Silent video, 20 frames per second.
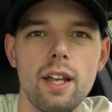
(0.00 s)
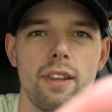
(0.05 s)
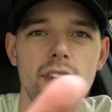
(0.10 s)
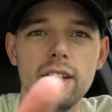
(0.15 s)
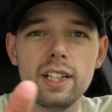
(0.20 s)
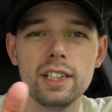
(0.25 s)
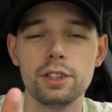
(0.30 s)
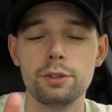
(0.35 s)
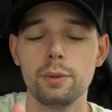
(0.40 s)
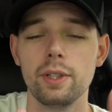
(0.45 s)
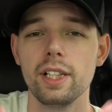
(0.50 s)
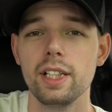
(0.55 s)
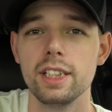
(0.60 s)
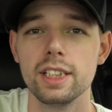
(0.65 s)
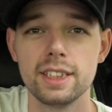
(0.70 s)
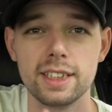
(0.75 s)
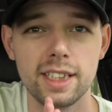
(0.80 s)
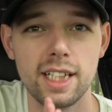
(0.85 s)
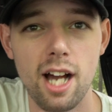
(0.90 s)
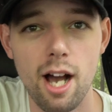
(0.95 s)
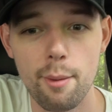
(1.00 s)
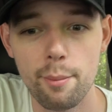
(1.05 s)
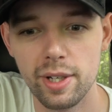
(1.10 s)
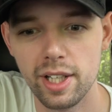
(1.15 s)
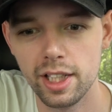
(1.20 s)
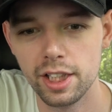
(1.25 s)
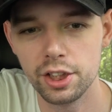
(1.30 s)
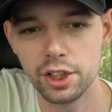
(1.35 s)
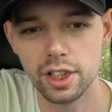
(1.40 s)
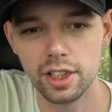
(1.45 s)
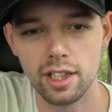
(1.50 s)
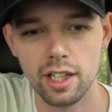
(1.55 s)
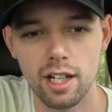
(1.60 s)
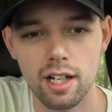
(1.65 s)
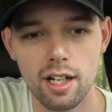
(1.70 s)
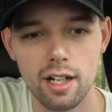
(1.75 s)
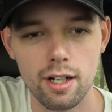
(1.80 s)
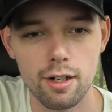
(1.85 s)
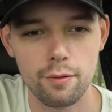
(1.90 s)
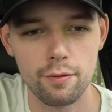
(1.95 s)
I think it's really just a combination
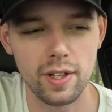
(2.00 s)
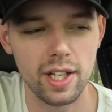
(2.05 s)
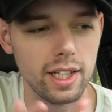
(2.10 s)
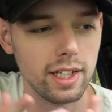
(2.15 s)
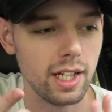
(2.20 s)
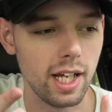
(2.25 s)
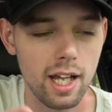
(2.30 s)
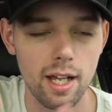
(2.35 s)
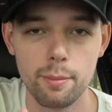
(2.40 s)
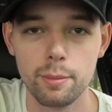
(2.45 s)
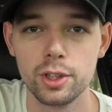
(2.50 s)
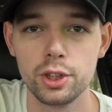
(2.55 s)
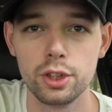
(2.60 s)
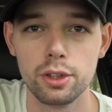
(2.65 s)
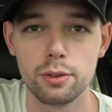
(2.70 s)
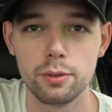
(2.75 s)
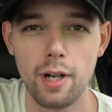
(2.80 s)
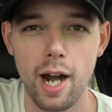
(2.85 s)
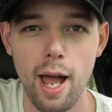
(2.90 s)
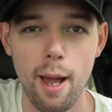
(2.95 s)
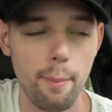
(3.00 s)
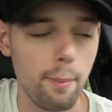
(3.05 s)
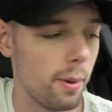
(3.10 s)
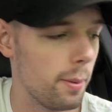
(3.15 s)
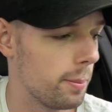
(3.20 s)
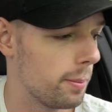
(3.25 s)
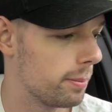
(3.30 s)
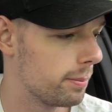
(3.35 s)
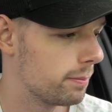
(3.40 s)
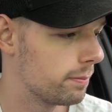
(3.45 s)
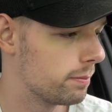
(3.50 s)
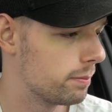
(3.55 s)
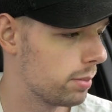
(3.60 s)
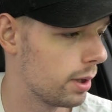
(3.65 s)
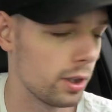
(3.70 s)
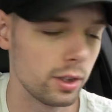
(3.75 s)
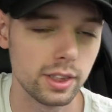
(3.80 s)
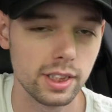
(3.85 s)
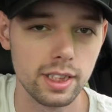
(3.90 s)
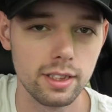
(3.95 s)
of an amateur wrap
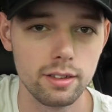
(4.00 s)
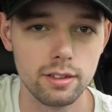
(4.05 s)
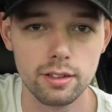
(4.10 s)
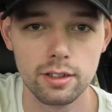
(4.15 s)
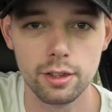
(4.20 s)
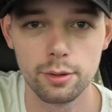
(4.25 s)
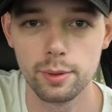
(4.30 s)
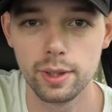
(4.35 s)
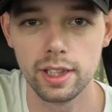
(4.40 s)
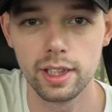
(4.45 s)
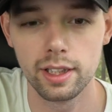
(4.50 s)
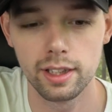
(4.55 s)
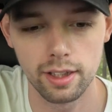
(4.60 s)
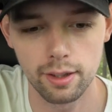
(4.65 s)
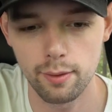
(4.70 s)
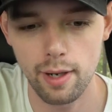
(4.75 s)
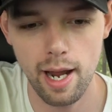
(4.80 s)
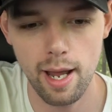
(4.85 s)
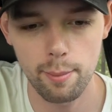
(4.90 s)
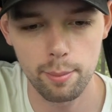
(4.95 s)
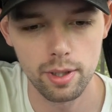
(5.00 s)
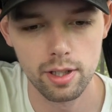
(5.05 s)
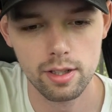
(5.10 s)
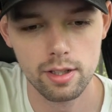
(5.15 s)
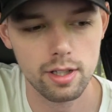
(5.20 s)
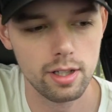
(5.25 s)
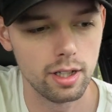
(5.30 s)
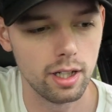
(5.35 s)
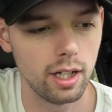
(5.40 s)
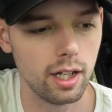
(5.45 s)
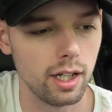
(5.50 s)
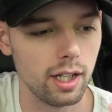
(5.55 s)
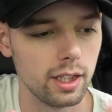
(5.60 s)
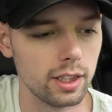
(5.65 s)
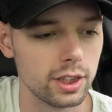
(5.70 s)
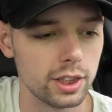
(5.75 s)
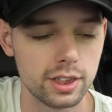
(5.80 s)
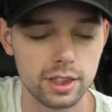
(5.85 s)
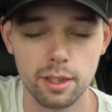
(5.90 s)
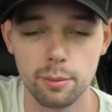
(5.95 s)
person doing the wrap,
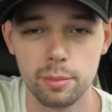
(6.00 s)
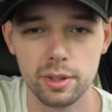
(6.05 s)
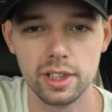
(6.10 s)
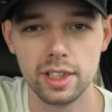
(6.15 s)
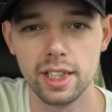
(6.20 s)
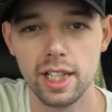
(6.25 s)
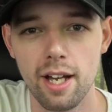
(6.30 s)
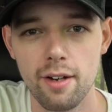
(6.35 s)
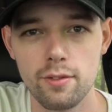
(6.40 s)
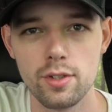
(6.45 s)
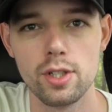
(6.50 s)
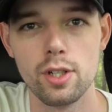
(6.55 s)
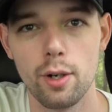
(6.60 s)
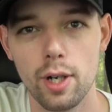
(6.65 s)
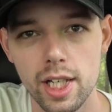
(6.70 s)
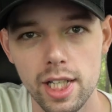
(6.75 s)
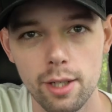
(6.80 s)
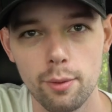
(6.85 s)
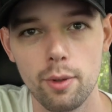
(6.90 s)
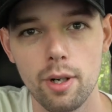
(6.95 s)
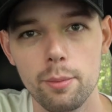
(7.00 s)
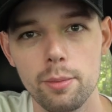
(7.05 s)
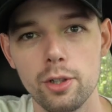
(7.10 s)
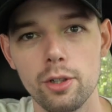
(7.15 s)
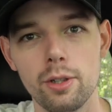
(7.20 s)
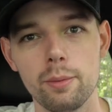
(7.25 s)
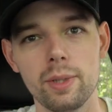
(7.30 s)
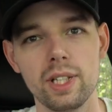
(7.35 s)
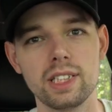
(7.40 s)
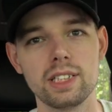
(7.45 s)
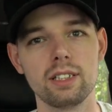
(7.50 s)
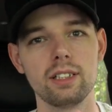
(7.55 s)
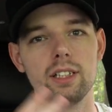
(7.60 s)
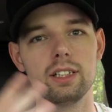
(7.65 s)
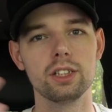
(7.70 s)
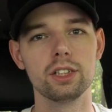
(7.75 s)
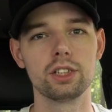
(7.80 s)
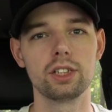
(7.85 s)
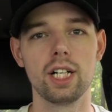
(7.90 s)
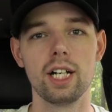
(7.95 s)
just completely having no idea what I'm doing basically,
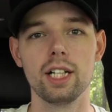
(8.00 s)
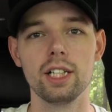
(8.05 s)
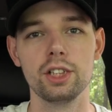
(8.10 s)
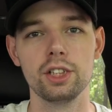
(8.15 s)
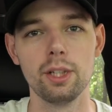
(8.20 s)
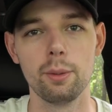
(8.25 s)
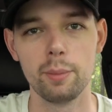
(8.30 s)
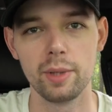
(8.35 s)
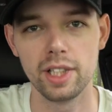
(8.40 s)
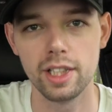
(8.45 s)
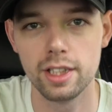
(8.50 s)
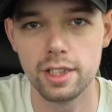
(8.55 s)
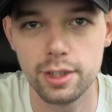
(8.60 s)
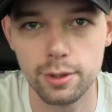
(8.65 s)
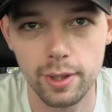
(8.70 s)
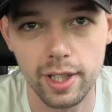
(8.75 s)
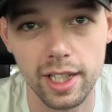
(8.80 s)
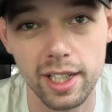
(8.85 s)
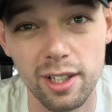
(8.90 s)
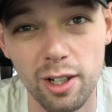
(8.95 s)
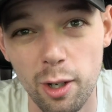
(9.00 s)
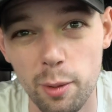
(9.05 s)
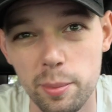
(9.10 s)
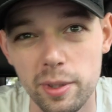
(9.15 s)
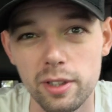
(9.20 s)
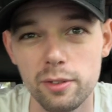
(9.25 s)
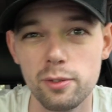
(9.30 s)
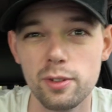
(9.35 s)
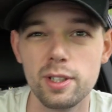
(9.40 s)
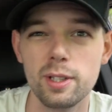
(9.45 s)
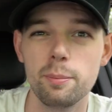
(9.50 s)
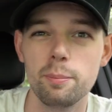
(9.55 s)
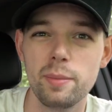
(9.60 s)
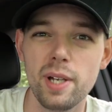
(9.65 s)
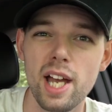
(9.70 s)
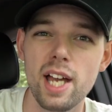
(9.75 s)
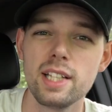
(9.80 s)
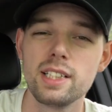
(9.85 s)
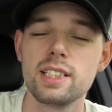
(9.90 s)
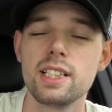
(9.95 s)
and just kind of jumping into it and hoping for the
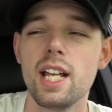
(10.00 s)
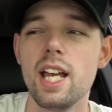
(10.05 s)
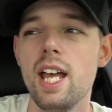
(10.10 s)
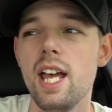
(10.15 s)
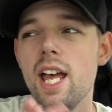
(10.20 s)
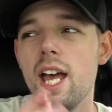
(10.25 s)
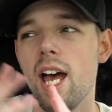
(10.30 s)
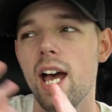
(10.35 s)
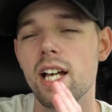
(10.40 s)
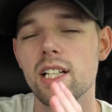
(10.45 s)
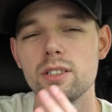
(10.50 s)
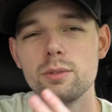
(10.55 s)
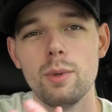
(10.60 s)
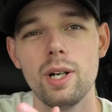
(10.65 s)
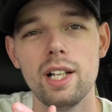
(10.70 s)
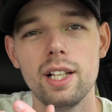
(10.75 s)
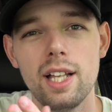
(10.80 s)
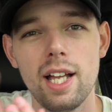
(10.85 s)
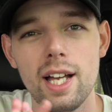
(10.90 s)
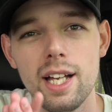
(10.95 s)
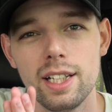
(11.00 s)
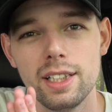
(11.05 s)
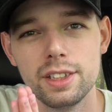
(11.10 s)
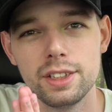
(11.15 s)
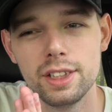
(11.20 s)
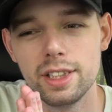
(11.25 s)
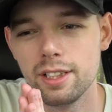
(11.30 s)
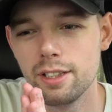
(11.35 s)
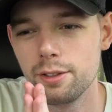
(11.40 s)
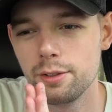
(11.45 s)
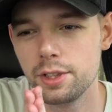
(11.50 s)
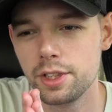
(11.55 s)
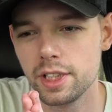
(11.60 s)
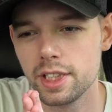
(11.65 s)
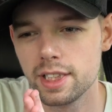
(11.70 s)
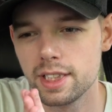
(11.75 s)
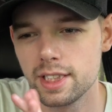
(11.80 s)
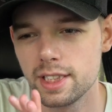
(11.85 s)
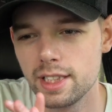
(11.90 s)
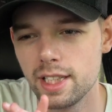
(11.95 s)
best, as well as, you know,
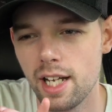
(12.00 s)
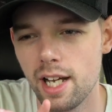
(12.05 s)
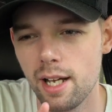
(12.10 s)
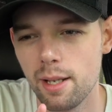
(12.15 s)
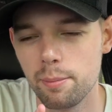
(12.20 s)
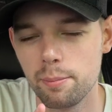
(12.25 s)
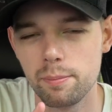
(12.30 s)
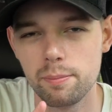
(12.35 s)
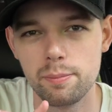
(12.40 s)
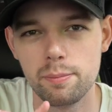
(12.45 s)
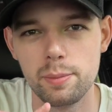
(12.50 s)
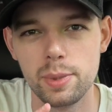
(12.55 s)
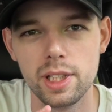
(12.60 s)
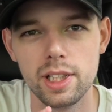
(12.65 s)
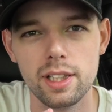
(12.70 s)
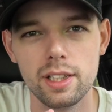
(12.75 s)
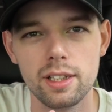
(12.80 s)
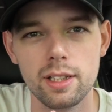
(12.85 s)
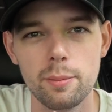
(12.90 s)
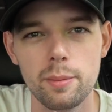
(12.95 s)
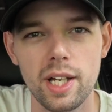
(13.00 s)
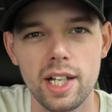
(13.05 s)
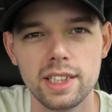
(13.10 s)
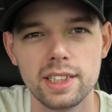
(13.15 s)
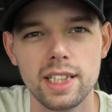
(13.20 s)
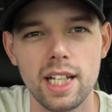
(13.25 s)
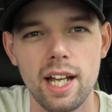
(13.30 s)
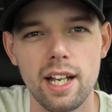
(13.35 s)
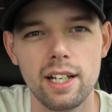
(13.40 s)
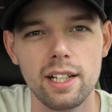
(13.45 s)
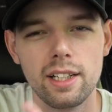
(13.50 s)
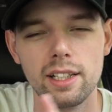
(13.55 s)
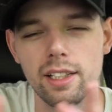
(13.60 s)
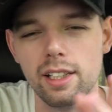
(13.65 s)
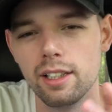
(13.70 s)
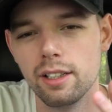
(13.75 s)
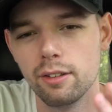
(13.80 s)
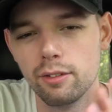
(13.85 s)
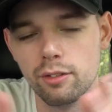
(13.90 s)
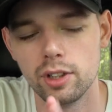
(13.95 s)
just not being the best at it
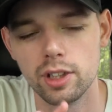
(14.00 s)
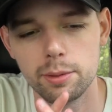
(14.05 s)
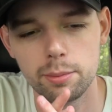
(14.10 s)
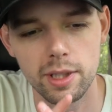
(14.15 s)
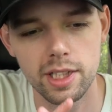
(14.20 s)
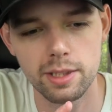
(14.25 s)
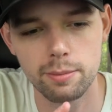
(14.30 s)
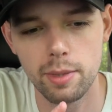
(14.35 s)
in the first place.